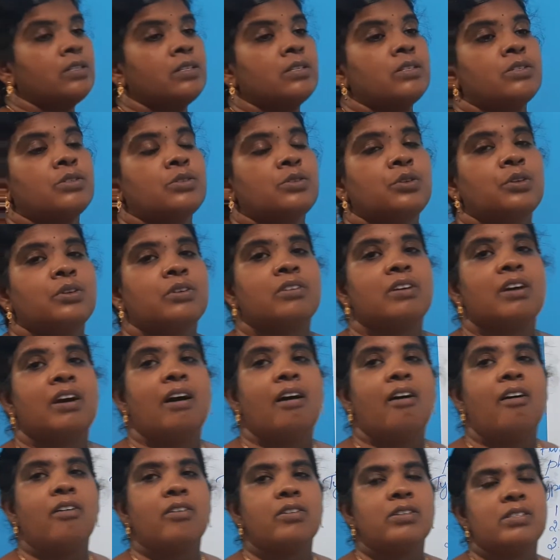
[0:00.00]
So
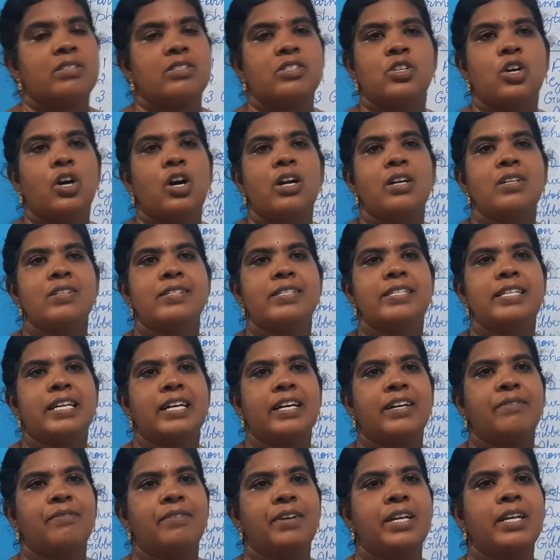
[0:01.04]
Charles
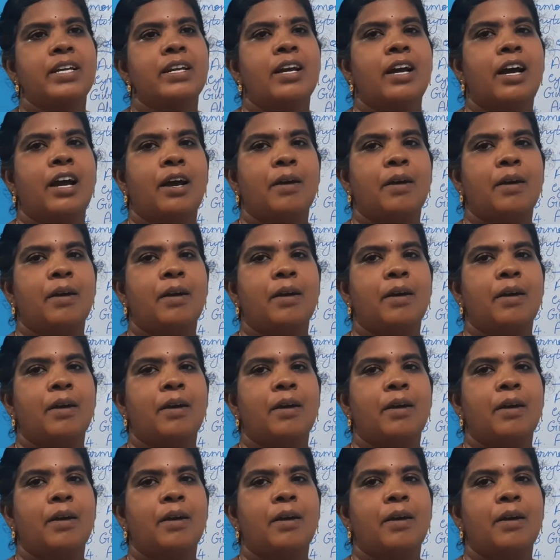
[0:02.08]
Darwin